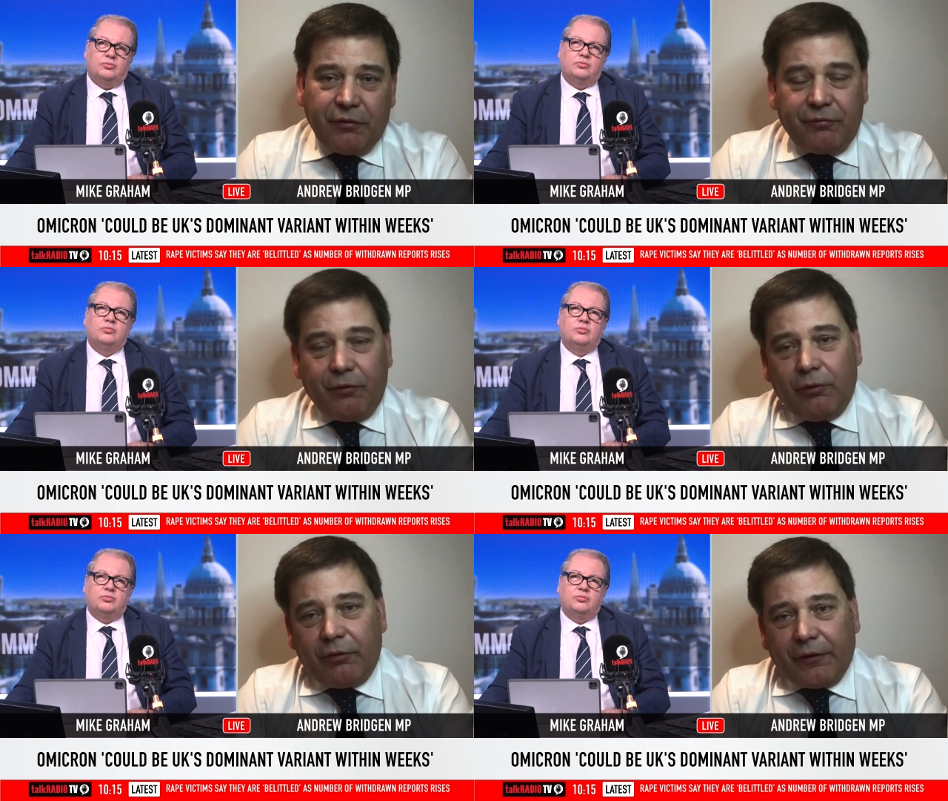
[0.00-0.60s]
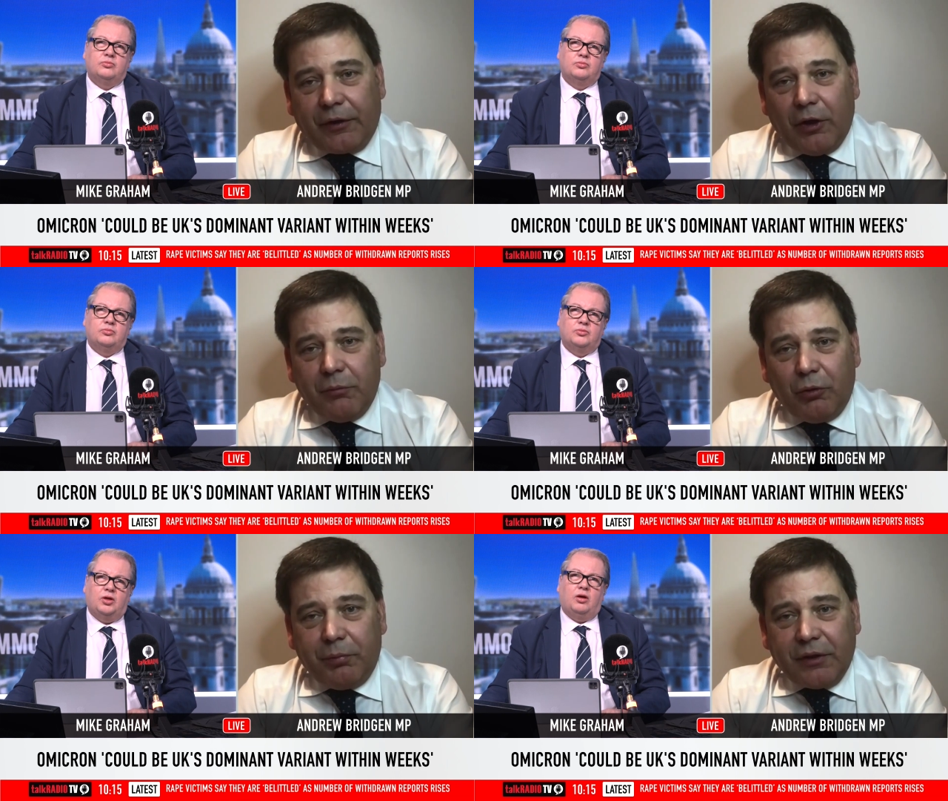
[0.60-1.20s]
Speaker 1: with four other
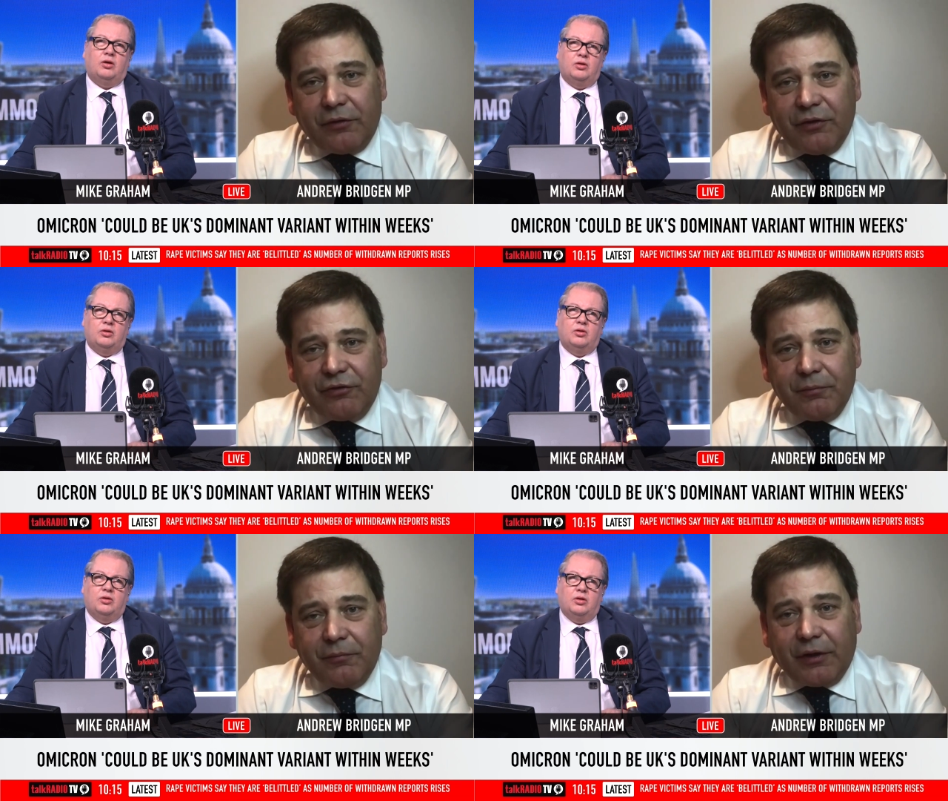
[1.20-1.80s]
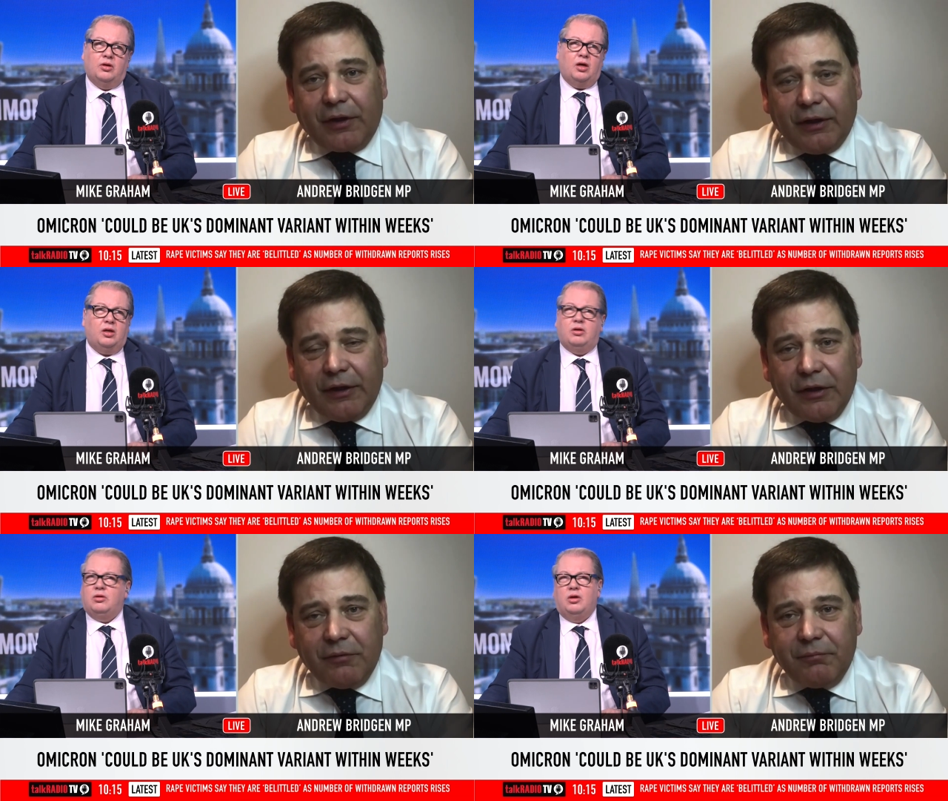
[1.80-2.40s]
Speaker 2: comorbidities yeah.
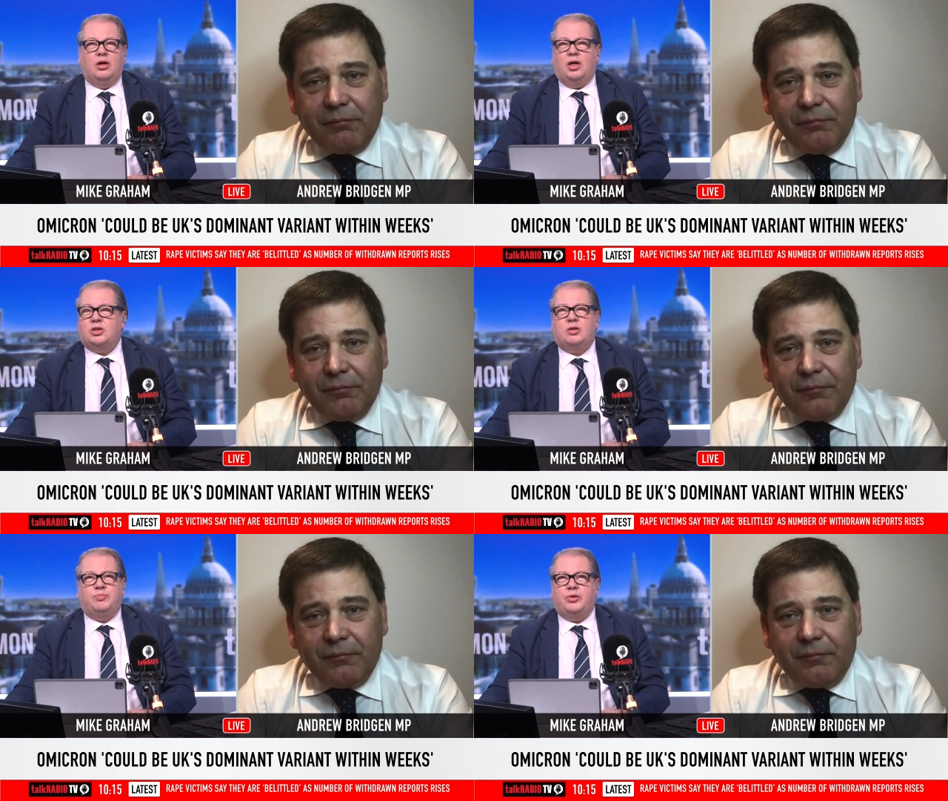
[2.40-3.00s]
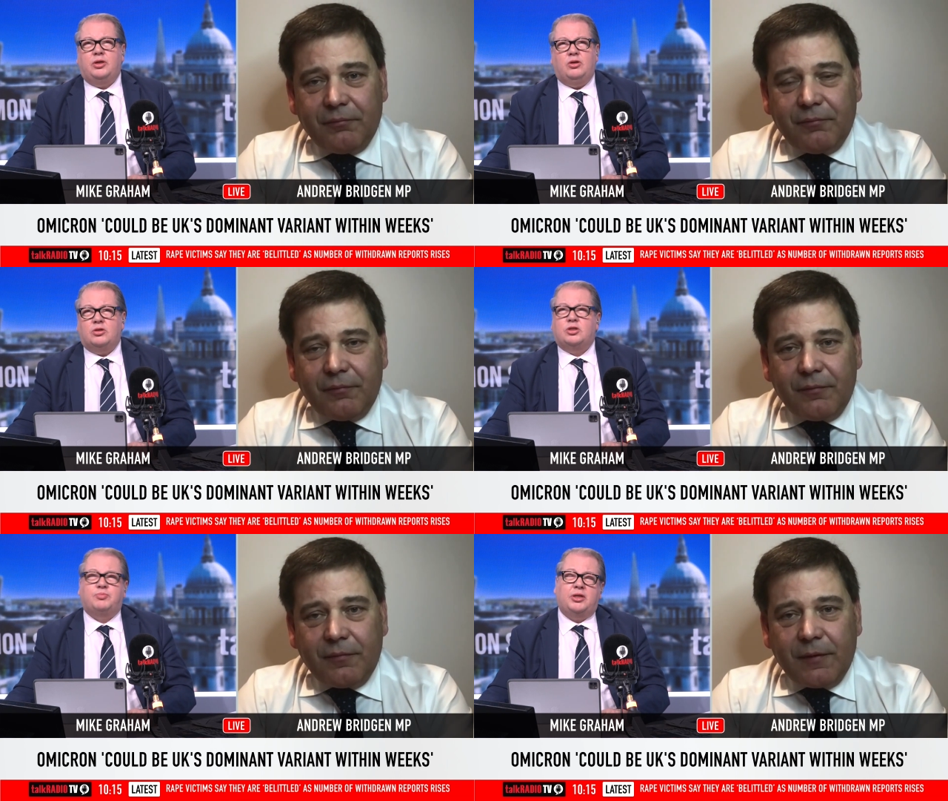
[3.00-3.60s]
killing you. It's complete
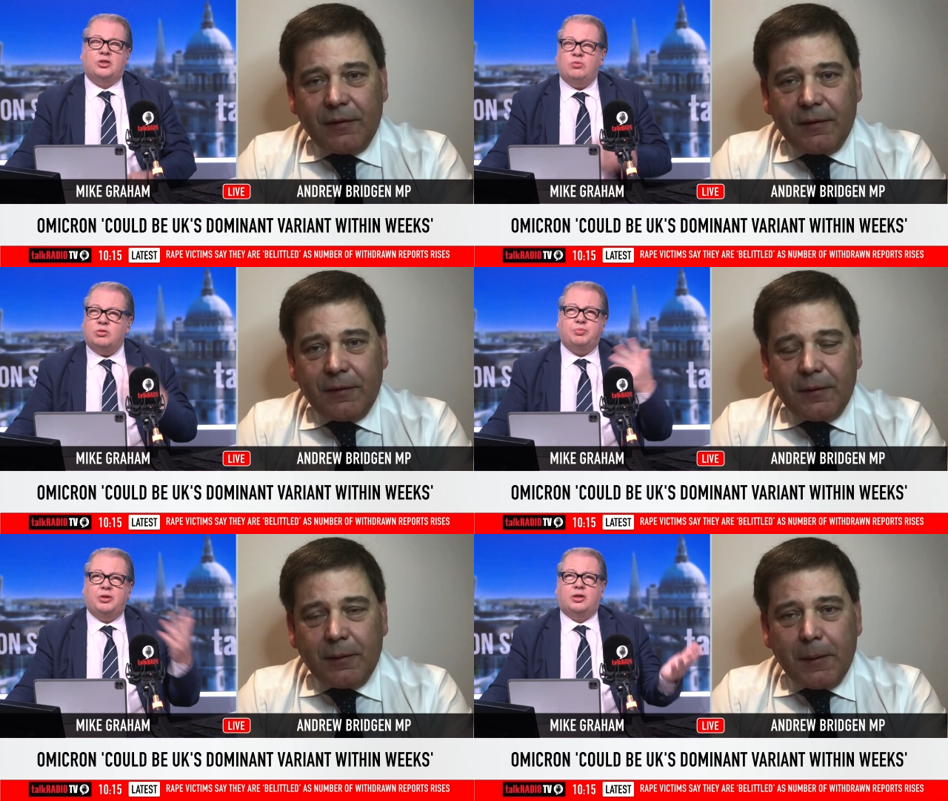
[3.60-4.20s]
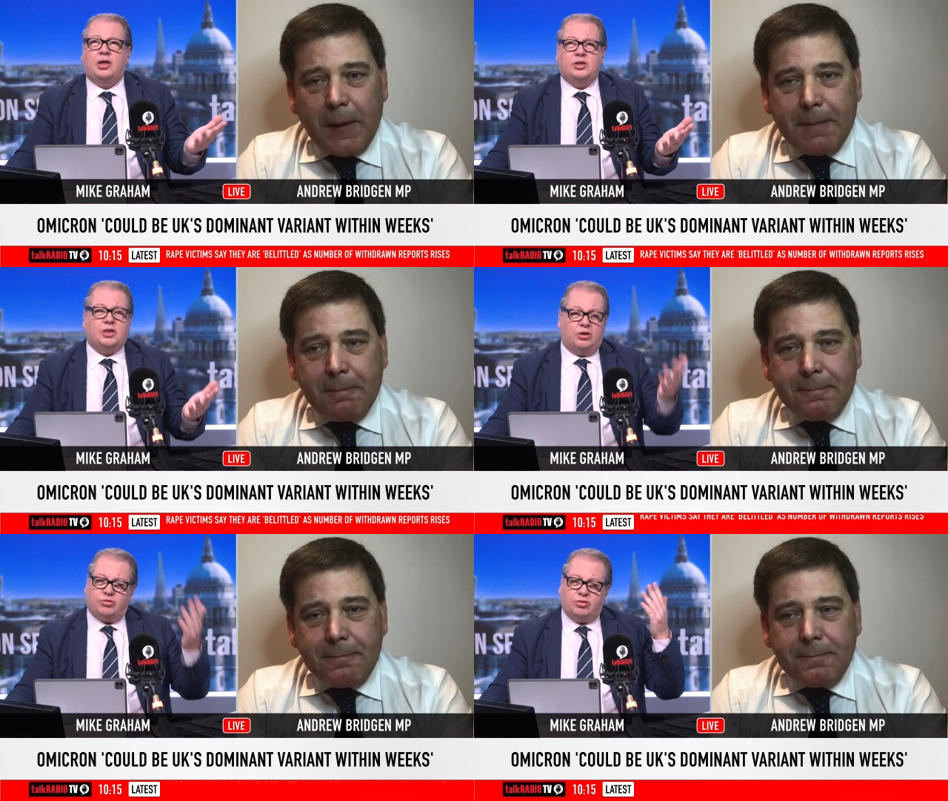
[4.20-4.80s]
nonsense, but it's always been the case,
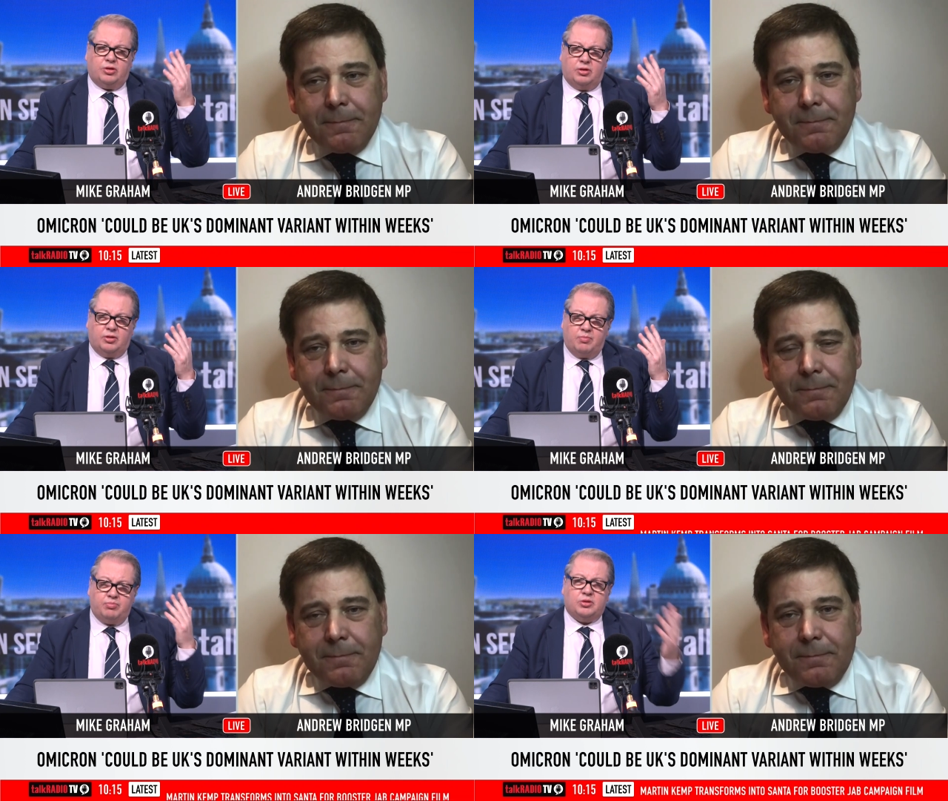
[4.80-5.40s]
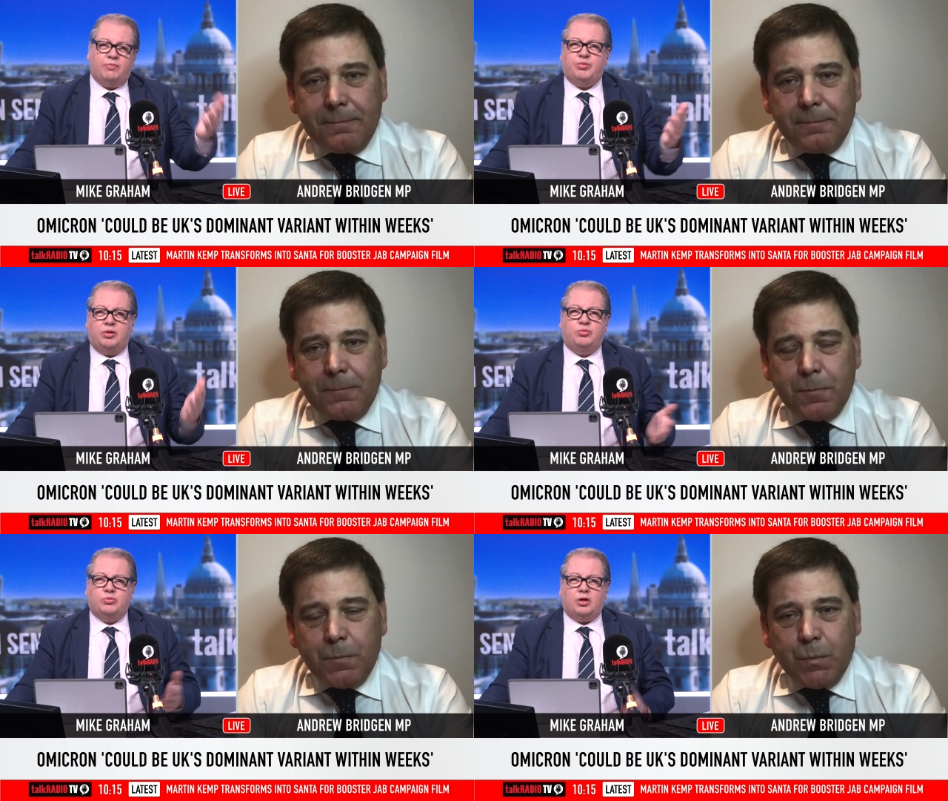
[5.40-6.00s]
Andrew, that the numbers of
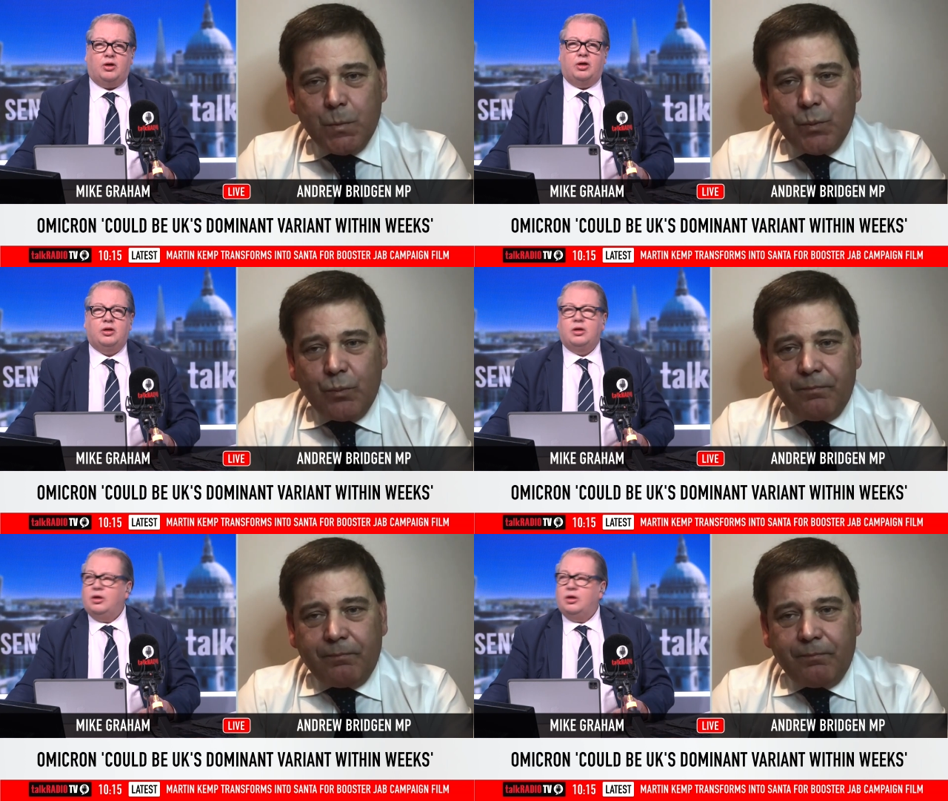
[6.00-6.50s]
people dying